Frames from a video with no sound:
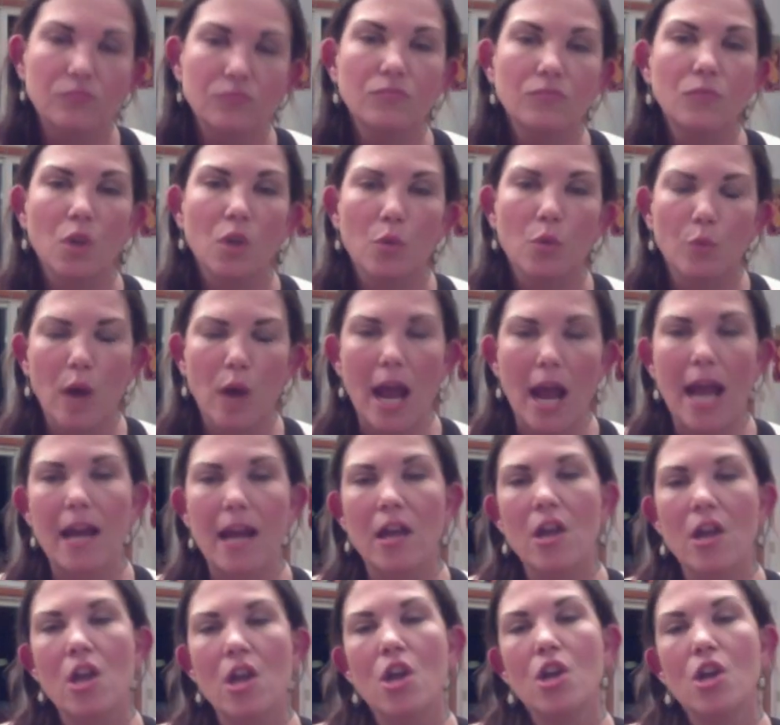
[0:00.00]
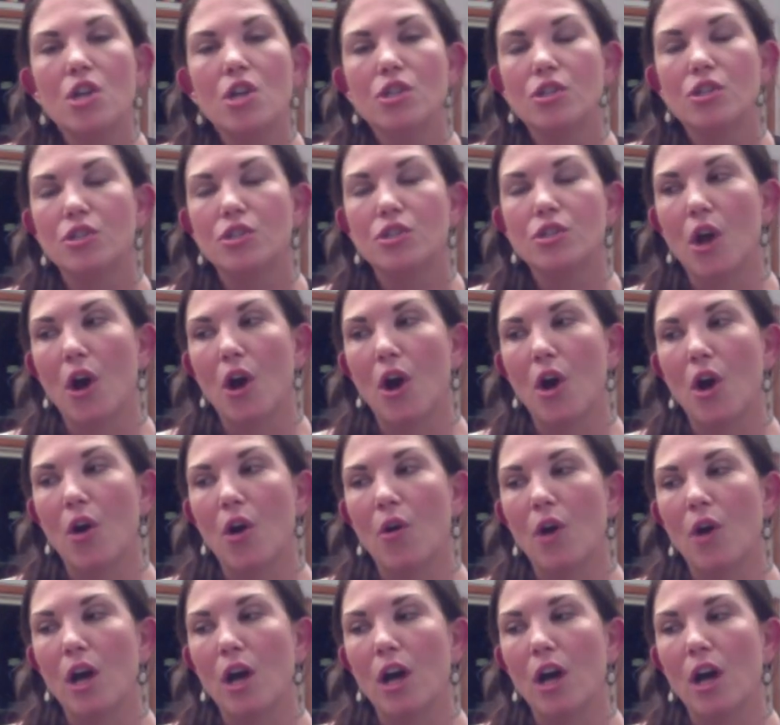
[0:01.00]
right.
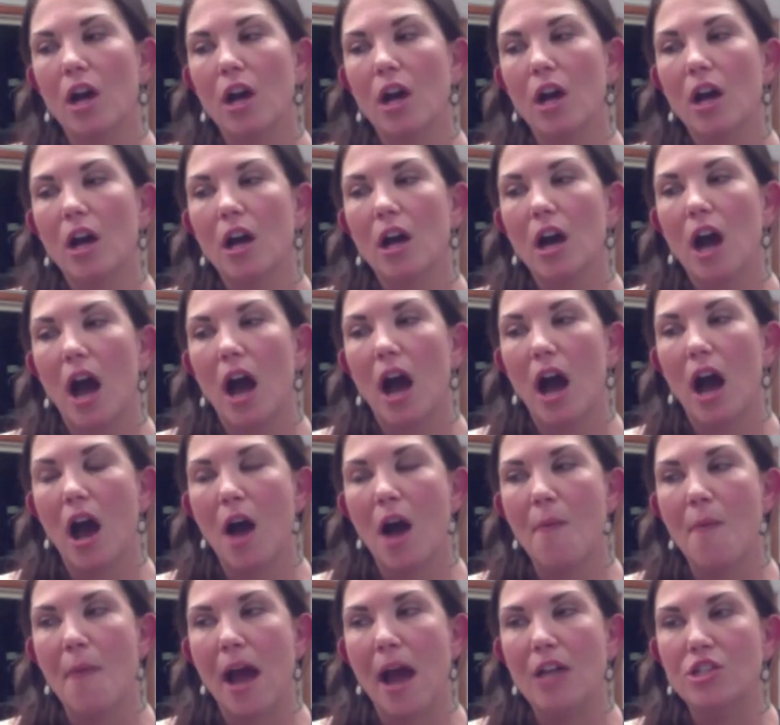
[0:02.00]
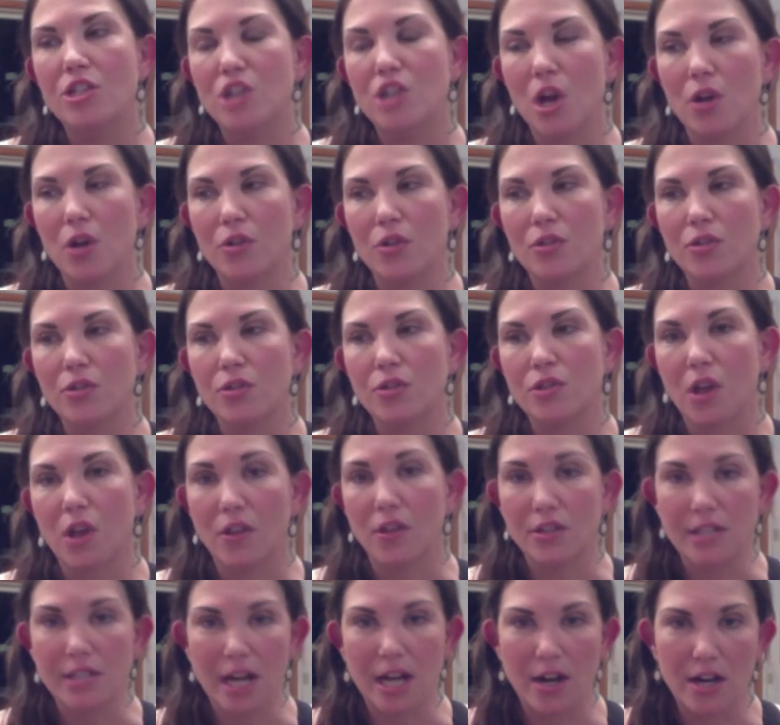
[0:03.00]
So I chose
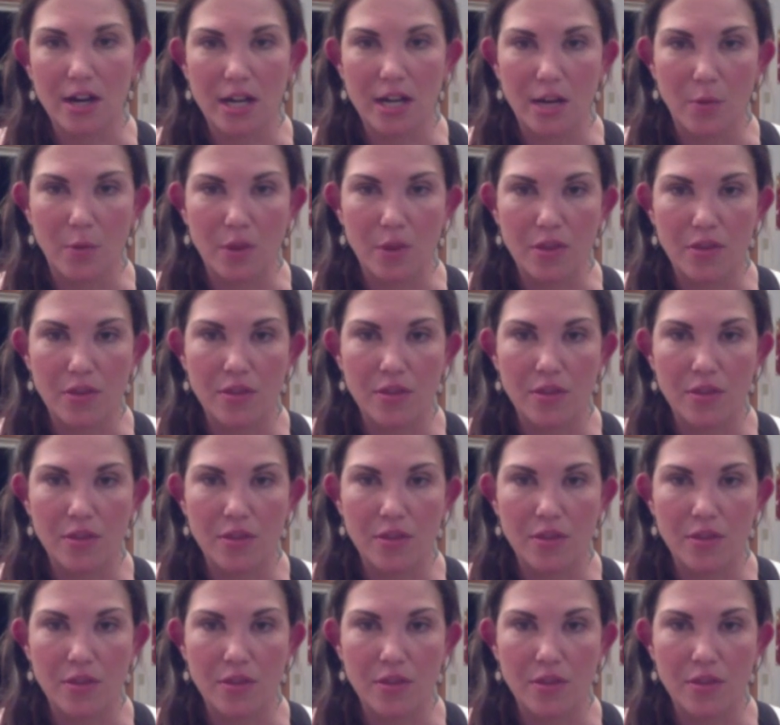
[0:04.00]
solidarity with